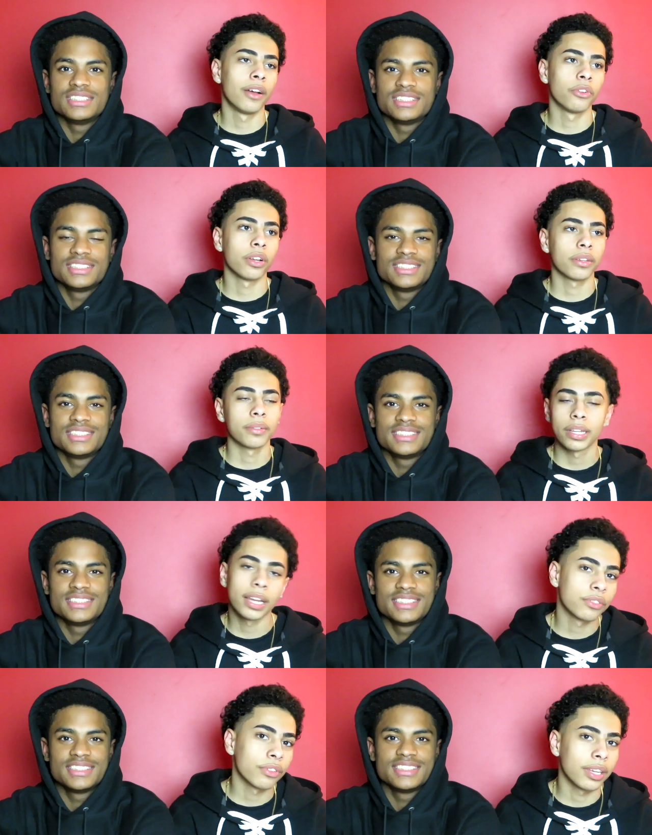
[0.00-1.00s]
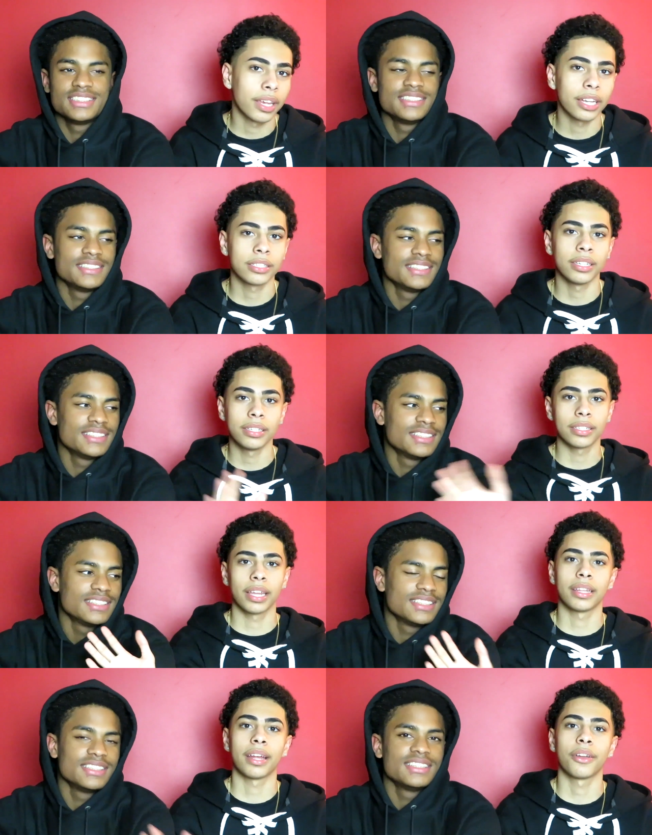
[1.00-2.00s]
Speaker 1: I don't know. That's really it. I just need to
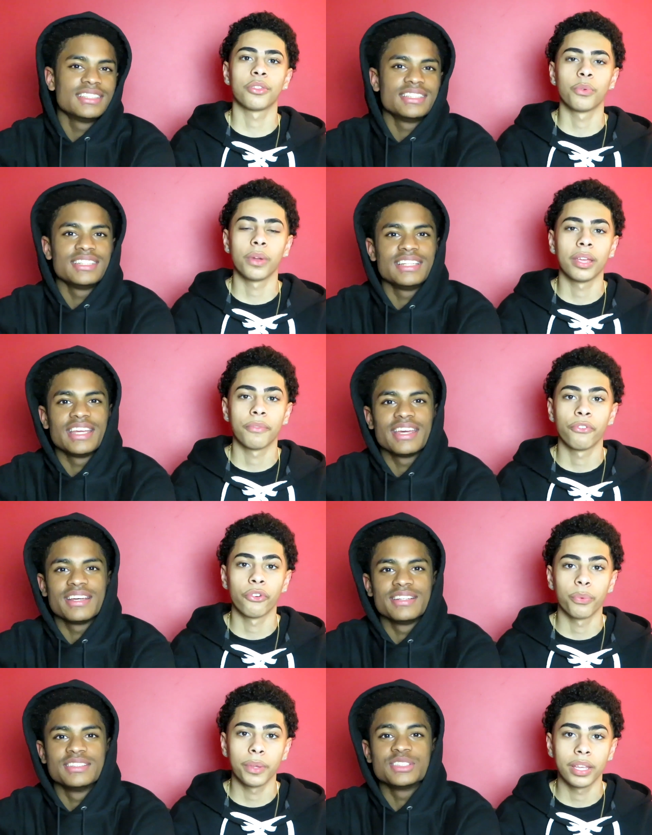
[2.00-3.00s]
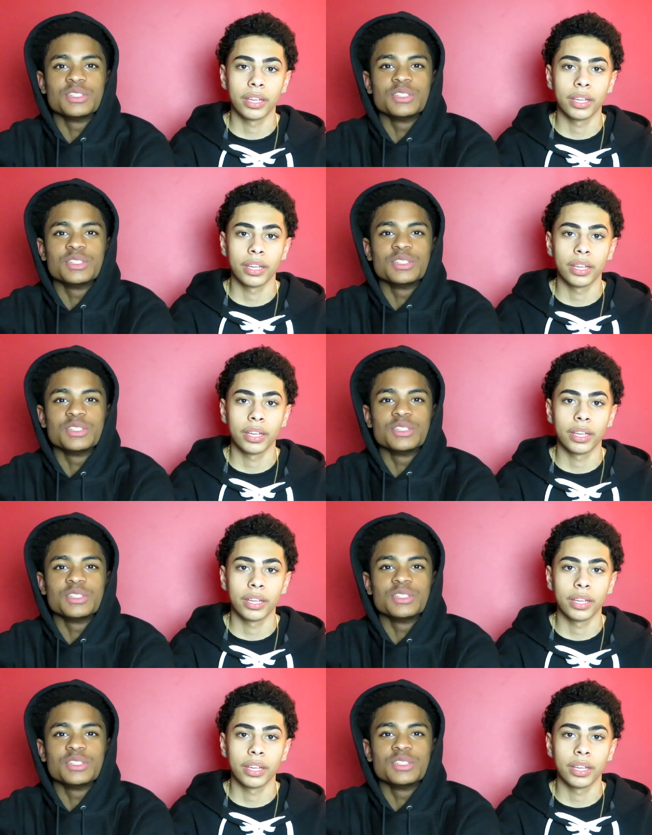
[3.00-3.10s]
just get that out the way before we.